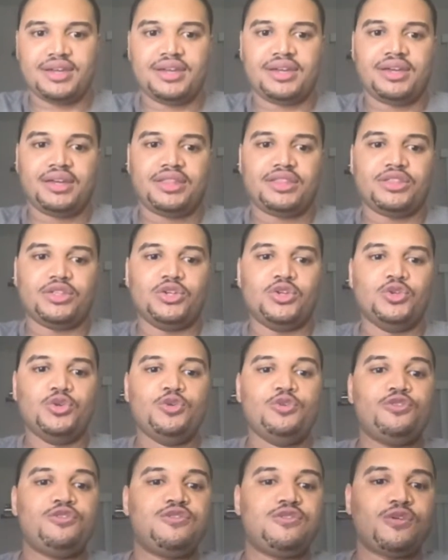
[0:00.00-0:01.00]
The new
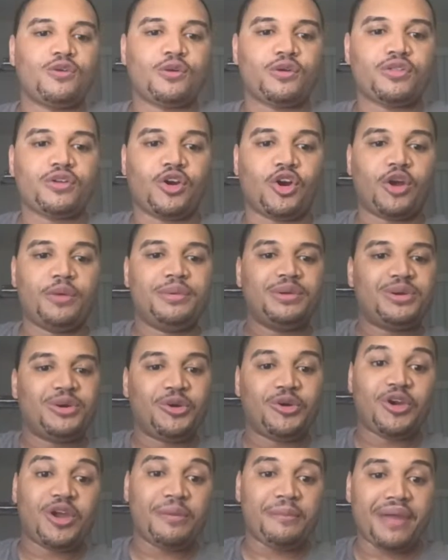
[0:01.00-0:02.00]
4th Army
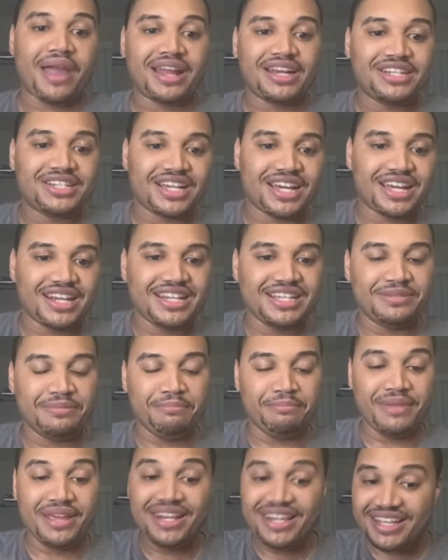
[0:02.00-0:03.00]
Corps and Manchani's
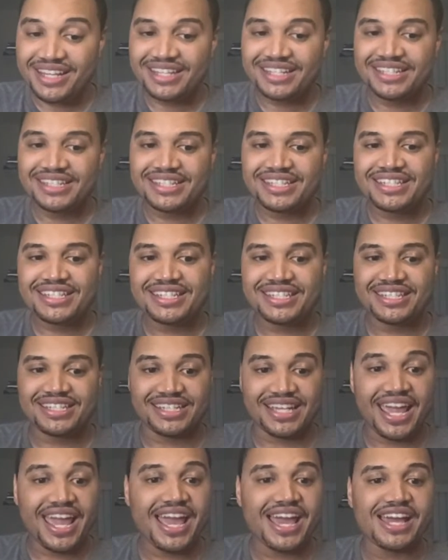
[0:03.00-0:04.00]
minions?
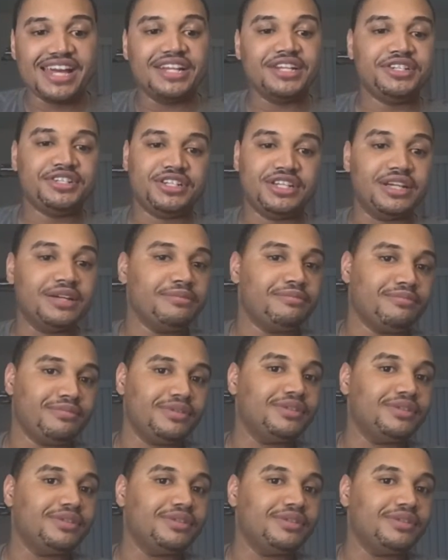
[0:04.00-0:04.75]
Yeah, ship. Yeah.